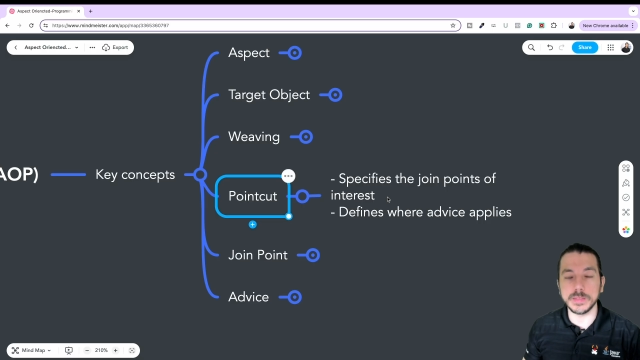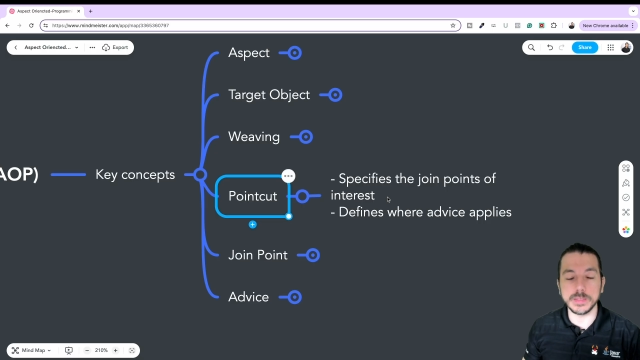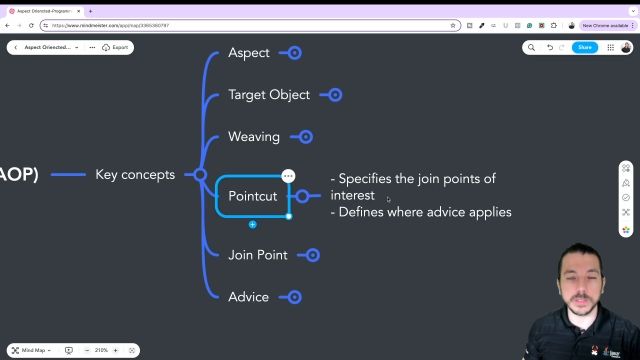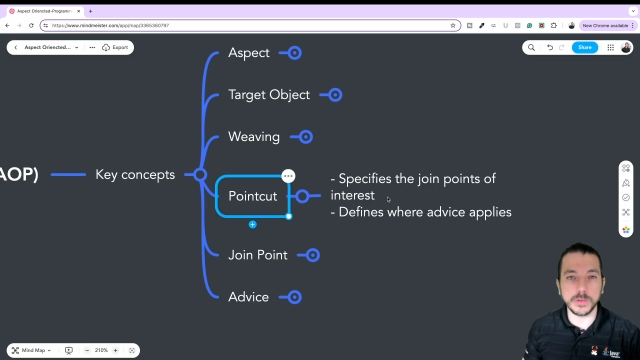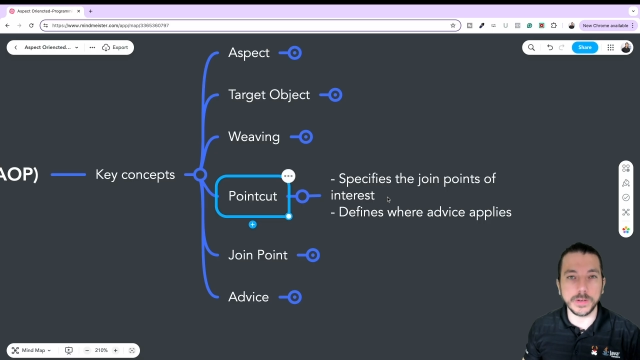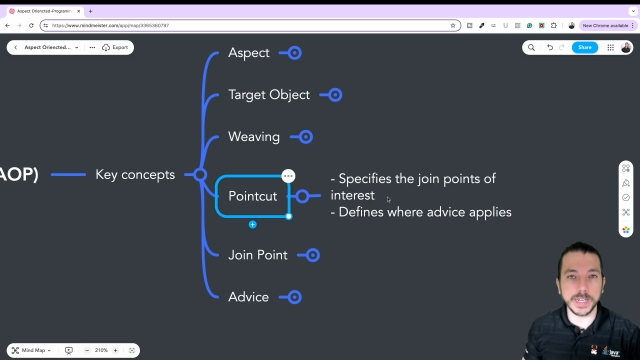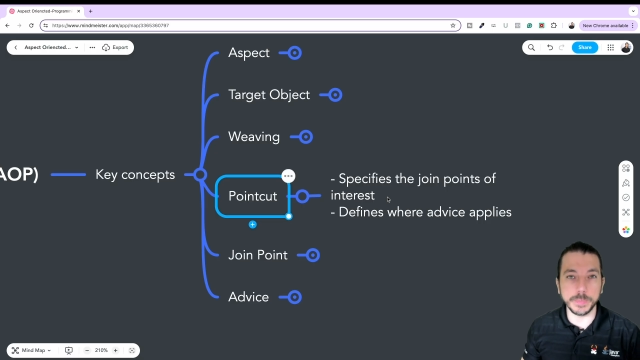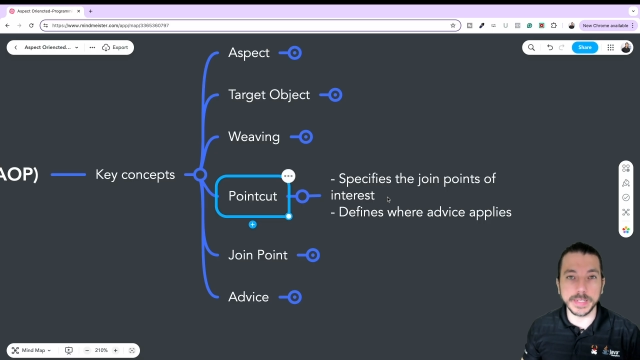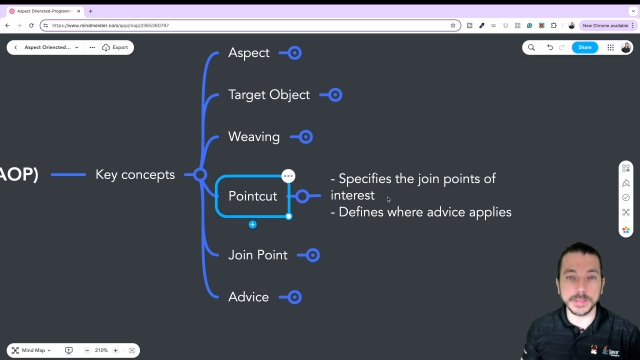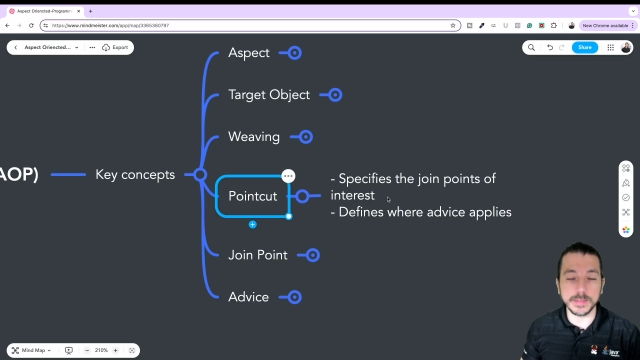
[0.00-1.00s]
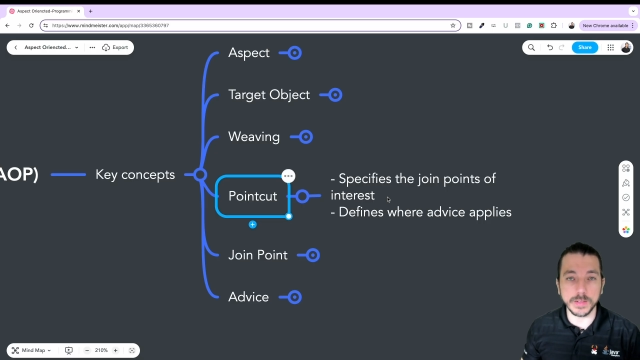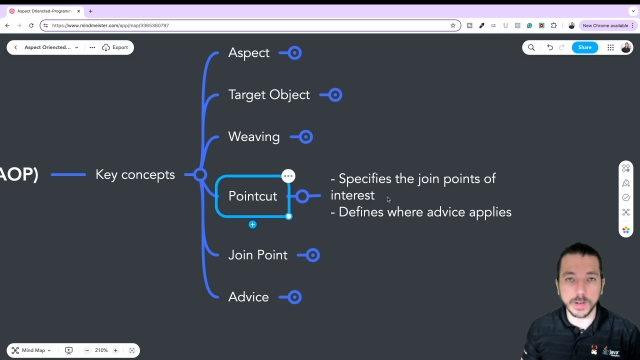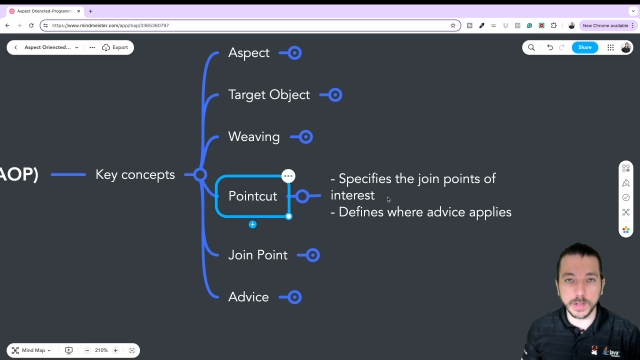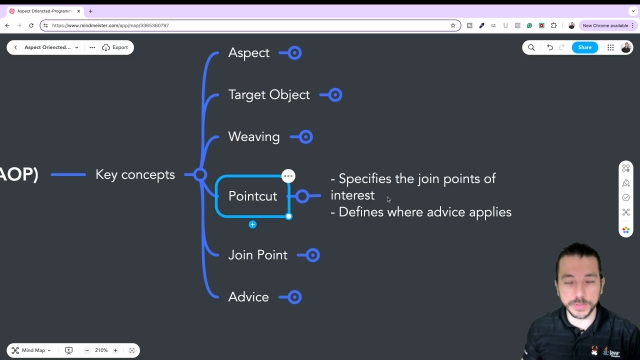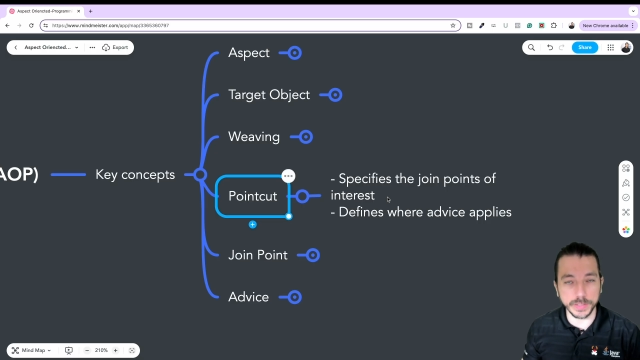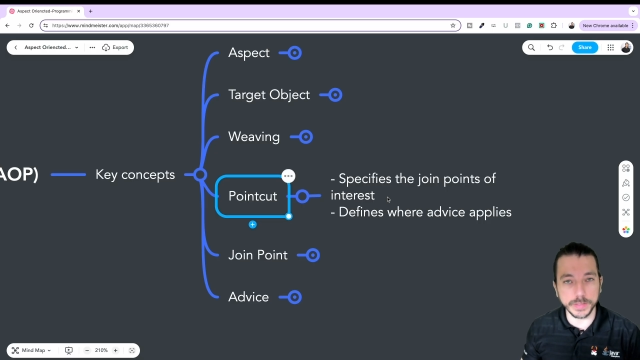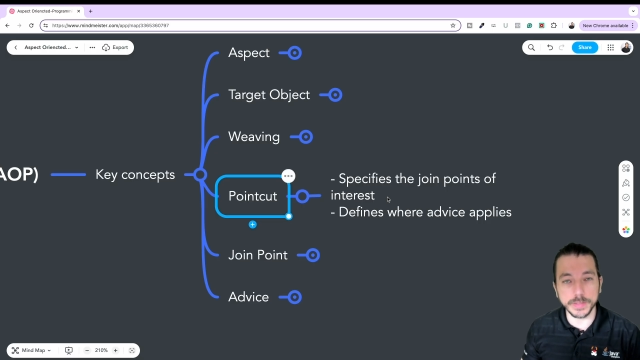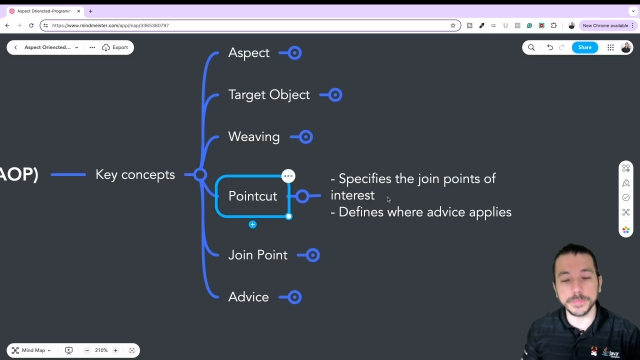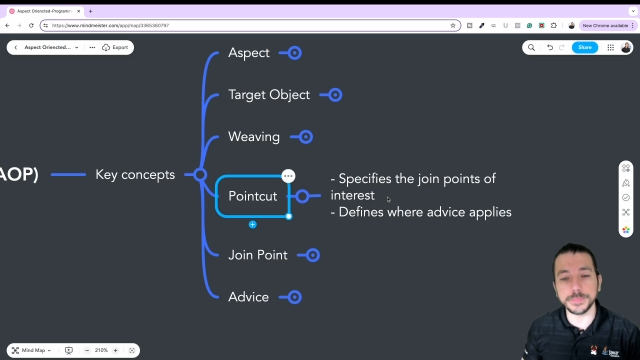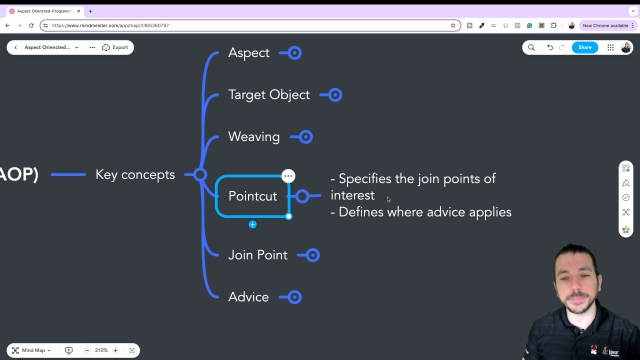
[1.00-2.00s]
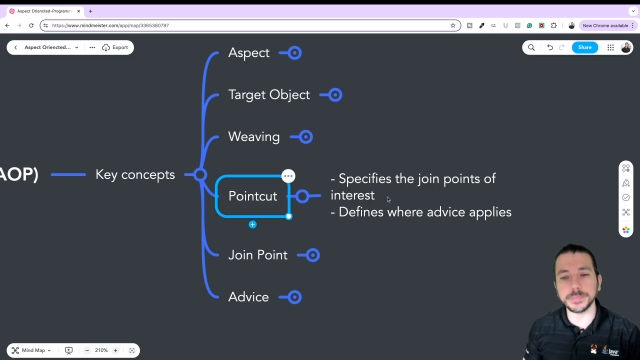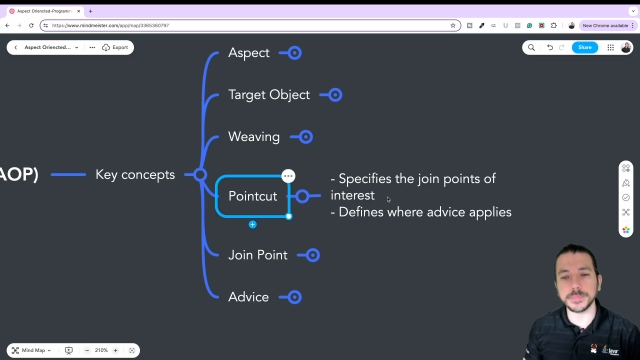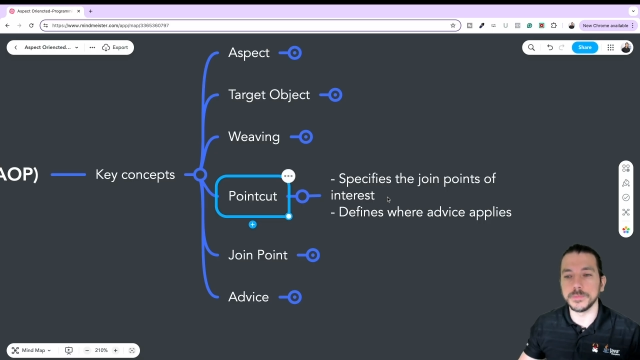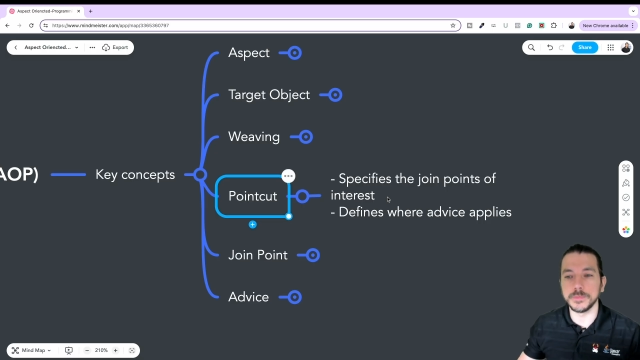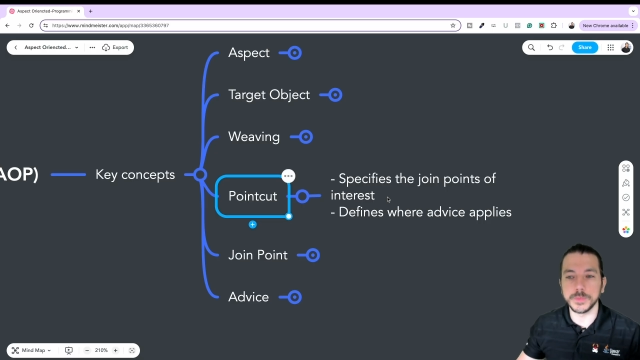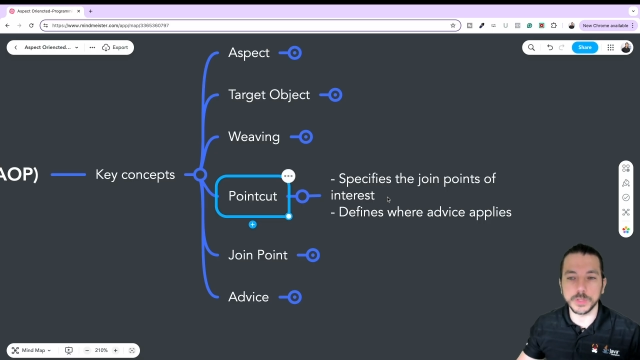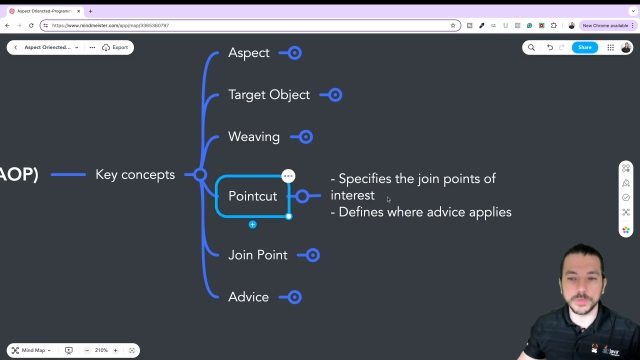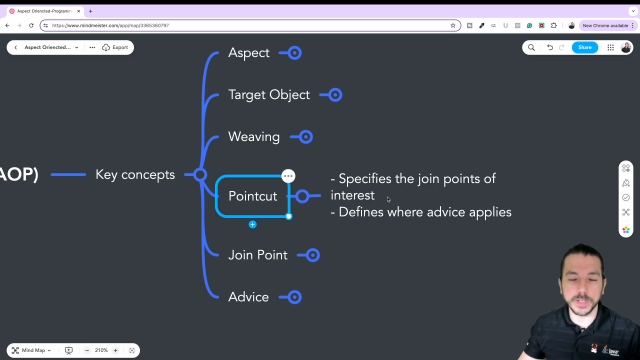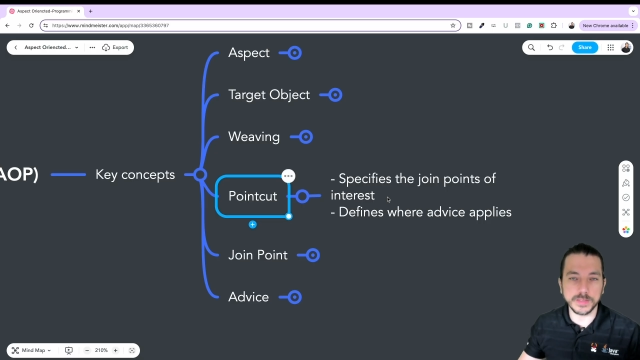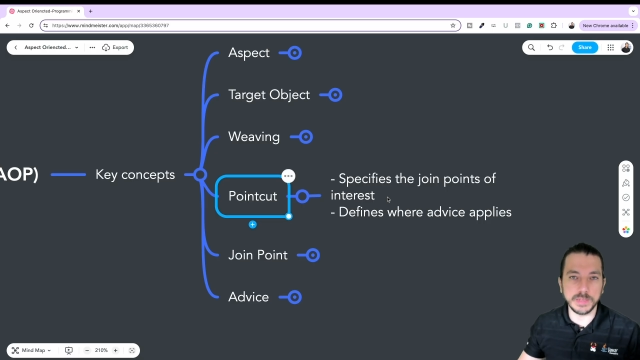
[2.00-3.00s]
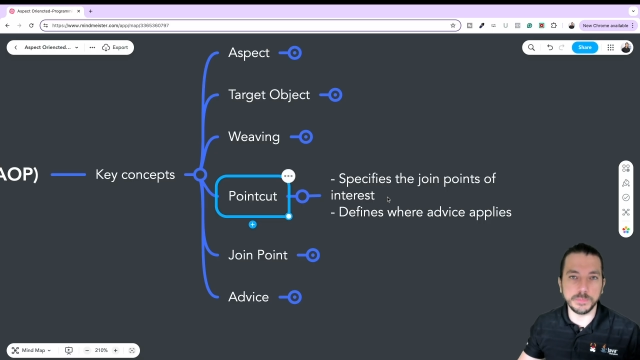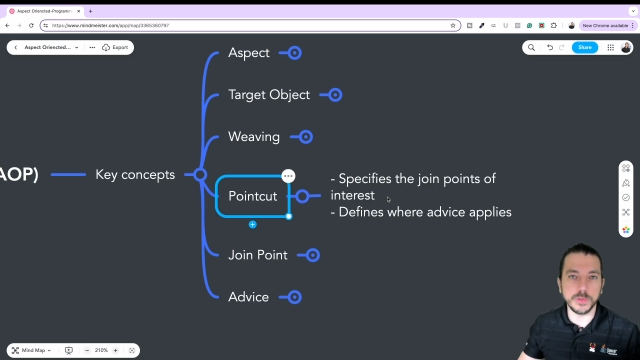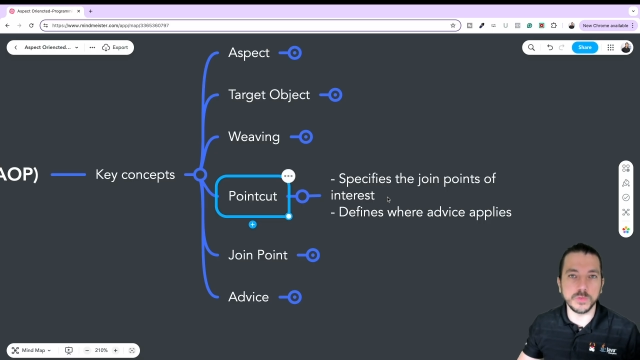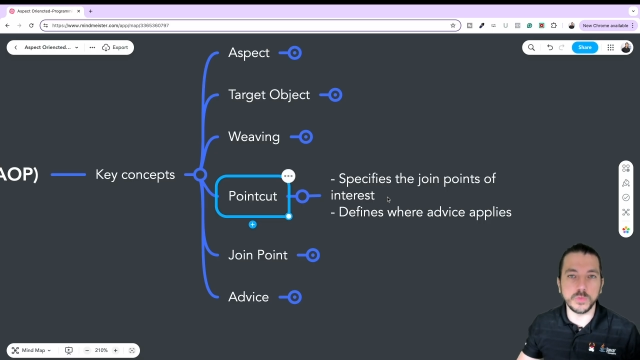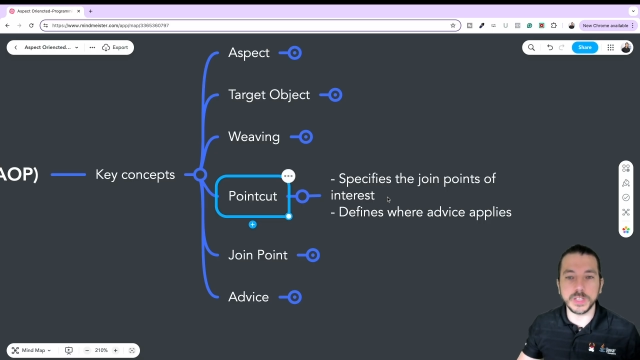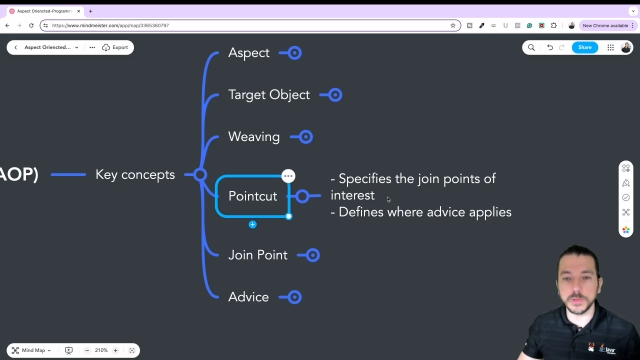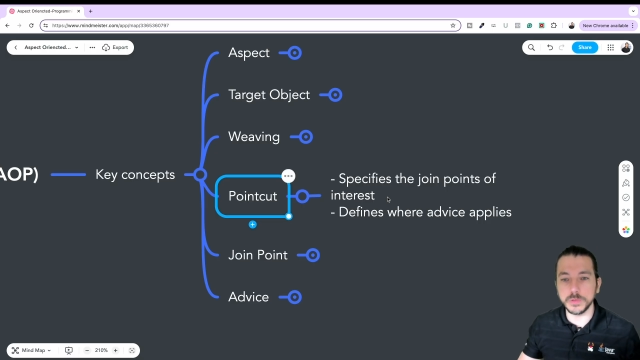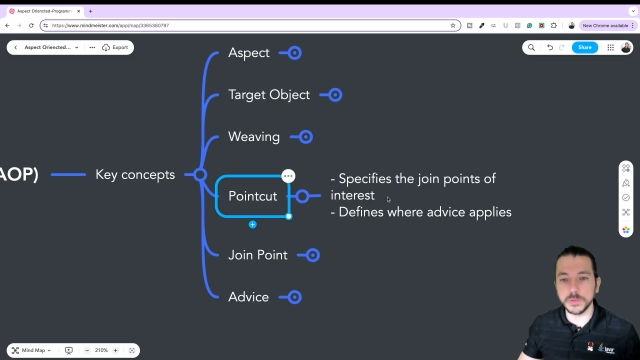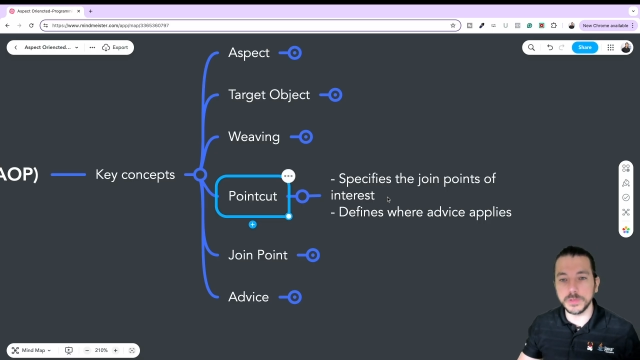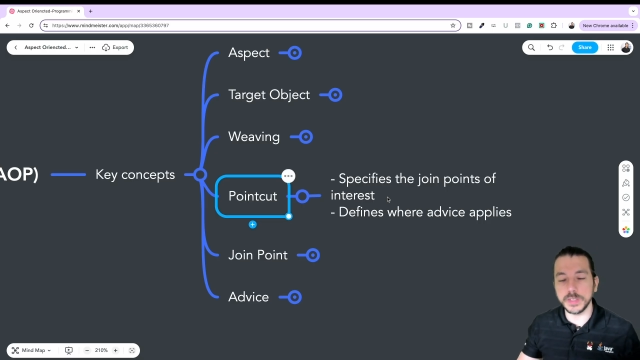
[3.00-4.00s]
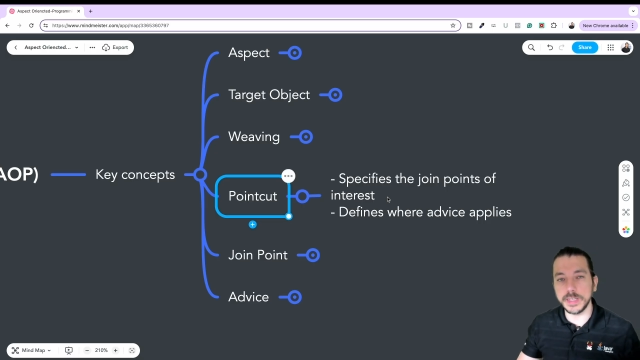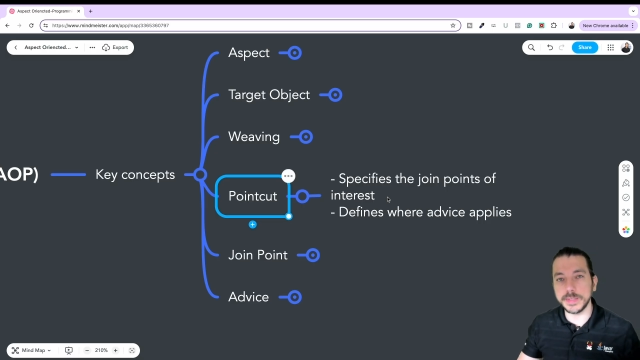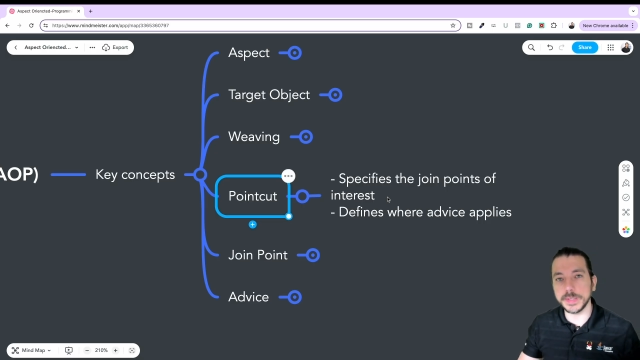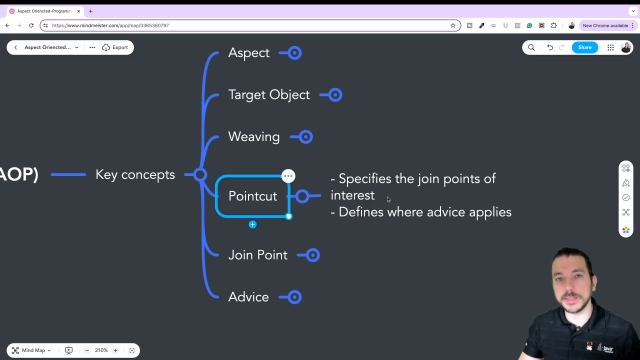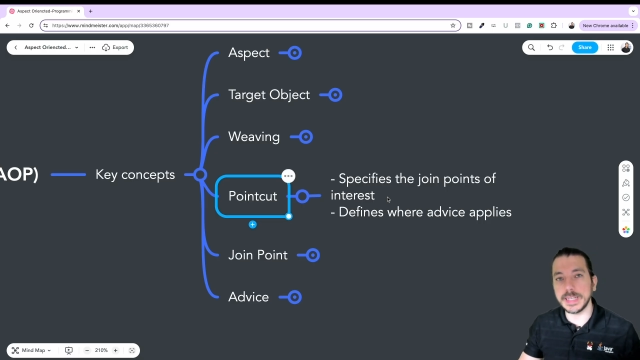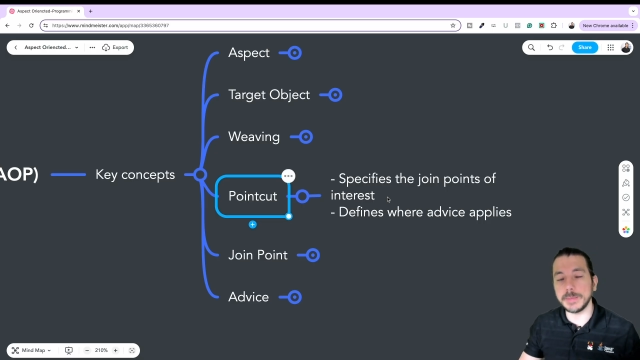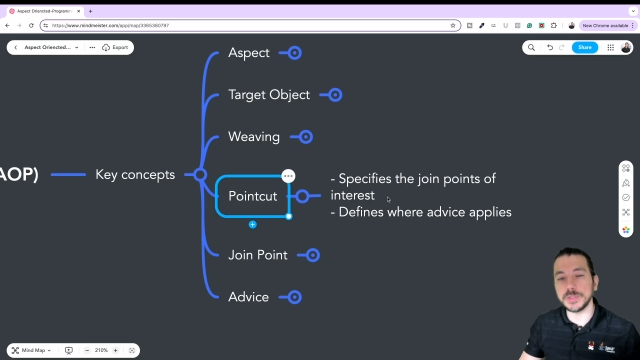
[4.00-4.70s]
requirements logic. So for example, we could intercept